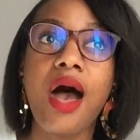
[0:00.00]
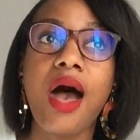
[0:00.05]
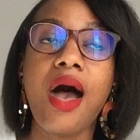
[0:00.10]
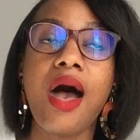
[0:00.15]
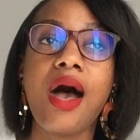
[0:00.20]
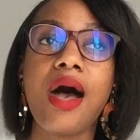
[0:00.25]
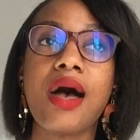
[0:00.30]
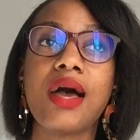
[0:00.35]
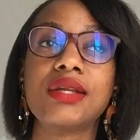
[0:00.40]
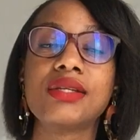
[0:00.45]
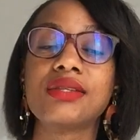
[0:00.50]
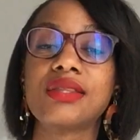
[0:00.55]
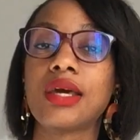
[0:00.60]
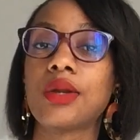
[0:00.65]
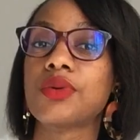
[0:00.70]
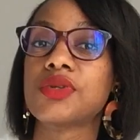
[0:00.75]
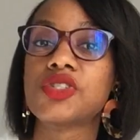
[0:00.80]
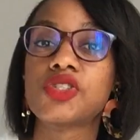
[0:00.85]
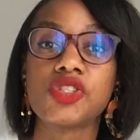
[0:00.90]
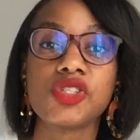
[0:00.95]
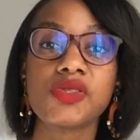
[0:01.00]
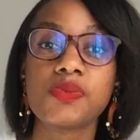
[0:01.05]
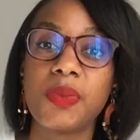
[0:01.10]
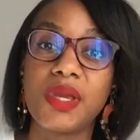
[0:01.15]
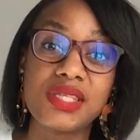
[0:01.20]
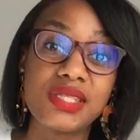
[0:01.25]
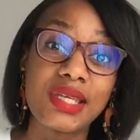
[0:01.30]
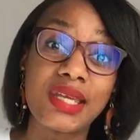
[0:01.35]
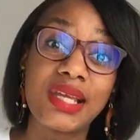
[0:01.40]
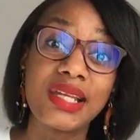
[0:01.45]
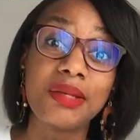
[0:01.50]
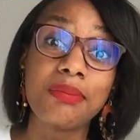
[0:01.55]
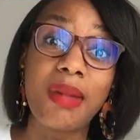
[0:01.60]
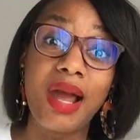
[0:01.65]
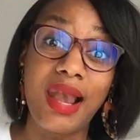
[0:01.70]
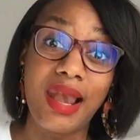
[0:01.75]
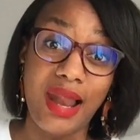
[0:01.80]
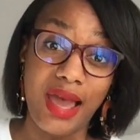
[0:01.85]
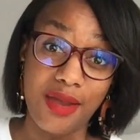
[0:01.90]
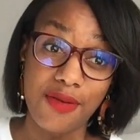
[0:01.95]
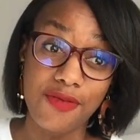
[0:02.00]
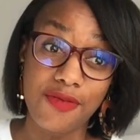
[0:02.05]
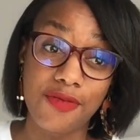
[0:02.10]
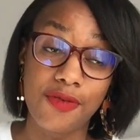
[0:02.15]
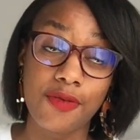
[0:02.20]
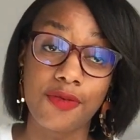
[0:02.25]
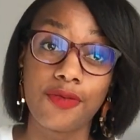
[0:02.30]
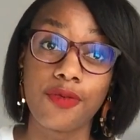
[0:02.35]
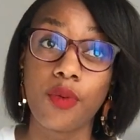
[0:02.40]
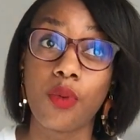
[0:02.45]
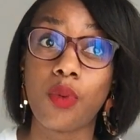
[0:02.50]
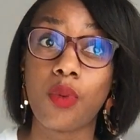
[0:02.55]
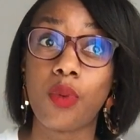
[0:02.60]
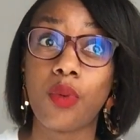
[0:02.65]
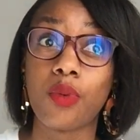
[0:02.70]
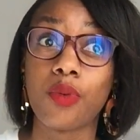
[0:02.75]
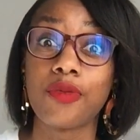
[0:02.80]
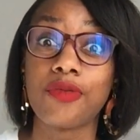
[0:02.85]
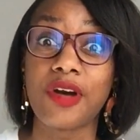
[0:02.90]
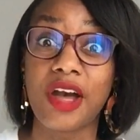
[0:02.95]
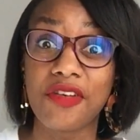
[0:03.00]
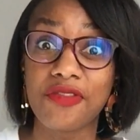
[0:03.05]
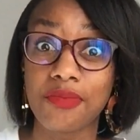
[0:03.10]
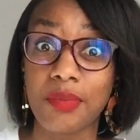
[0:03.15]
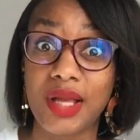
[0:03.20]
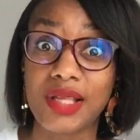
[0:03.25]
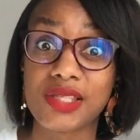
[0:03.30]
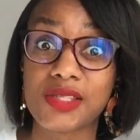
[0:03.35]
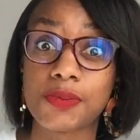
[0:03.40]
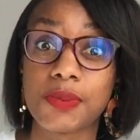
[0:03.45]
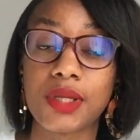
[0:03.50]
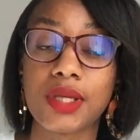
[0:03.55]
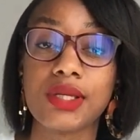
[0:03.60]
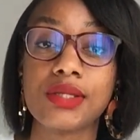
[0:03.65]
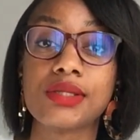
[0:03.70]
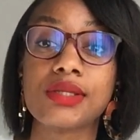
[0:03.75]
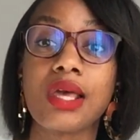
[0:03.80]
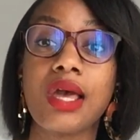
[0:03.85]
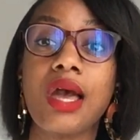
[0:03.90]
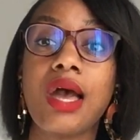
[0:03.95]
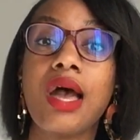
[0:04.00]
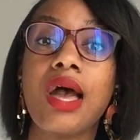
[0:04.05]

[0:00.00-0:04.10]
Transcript: And that was just basically my life for 5 months, because